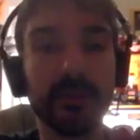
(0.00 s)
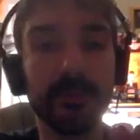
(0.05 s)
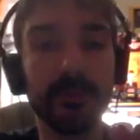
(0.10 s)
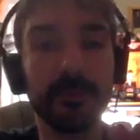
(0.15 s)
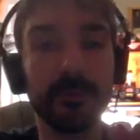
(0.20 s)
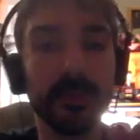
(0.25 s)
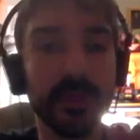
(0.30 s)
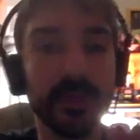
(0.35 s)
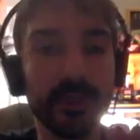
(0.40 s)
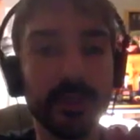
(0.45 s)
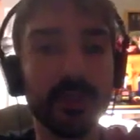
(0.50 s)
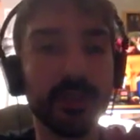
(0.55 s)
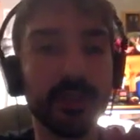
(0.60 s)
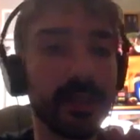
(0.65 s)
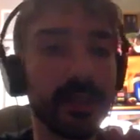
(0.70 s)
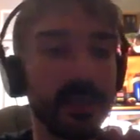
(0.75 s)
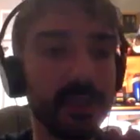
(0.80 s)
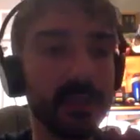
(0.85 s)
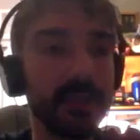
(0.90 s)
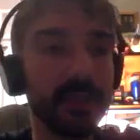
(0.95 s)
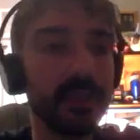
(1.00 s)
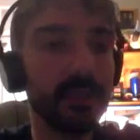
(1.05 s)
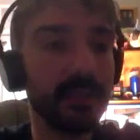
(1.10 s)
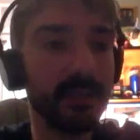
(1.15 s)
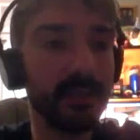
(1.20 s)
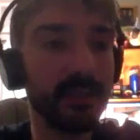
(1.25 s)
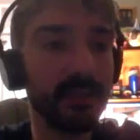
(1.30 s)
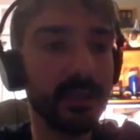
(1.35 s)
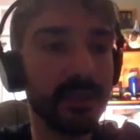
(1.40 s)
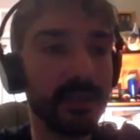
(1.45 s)
of which
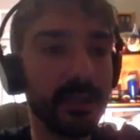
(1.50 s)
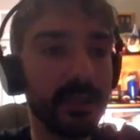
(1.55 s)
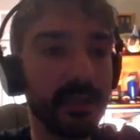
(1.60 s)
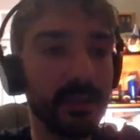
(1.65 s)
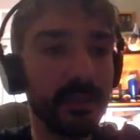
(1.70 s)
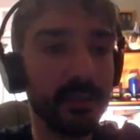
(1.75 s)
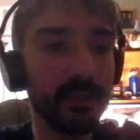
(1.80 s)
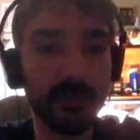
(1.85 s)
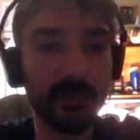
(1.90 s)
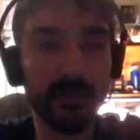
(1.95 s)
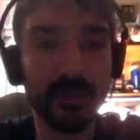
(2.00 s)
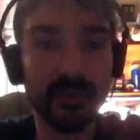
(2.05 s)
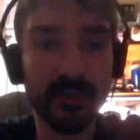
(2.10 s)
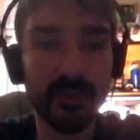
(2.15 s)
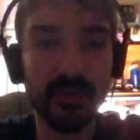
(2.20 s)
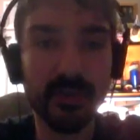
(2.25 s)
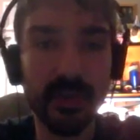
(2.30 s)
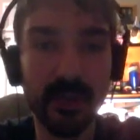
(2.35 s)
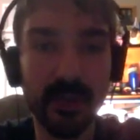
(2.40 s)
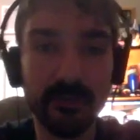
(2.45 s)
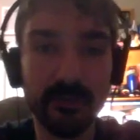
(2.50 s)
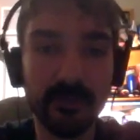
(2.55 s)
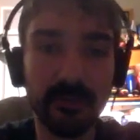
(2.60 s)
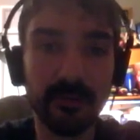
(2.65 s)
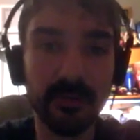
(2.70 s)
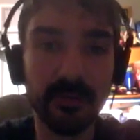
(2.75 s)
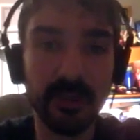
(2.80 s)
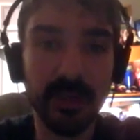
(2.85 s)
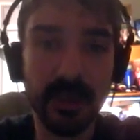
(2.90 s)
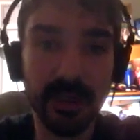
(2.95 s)
the universe itself
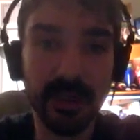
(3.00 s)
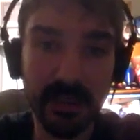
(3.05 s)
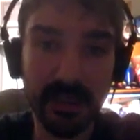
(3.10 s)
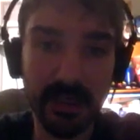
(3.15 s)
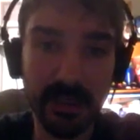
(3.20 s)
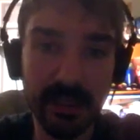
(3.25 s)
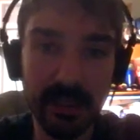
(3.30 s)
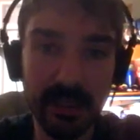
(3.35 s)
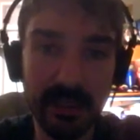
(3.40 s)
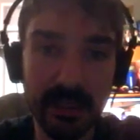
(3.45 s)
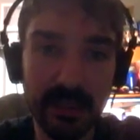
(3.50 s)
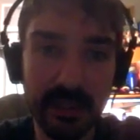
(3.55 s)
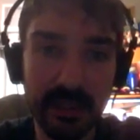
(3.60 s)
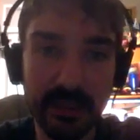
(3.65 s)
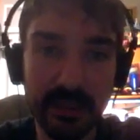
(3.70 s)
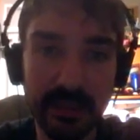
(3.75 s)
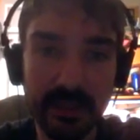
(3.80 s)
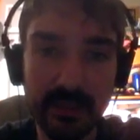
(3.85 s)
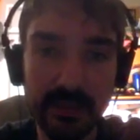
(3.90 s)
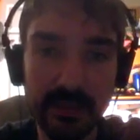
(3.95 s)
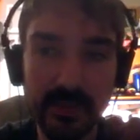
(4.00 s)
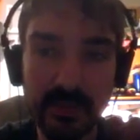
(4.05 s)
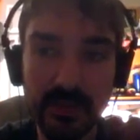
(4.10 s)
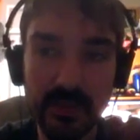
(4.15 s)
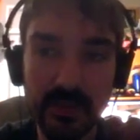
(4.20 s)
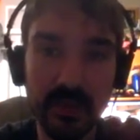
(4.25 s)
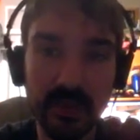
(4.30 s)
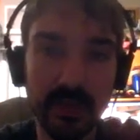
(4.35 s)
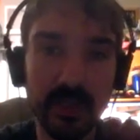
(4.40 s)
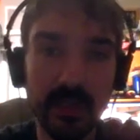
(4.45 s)

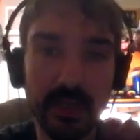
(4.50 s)
is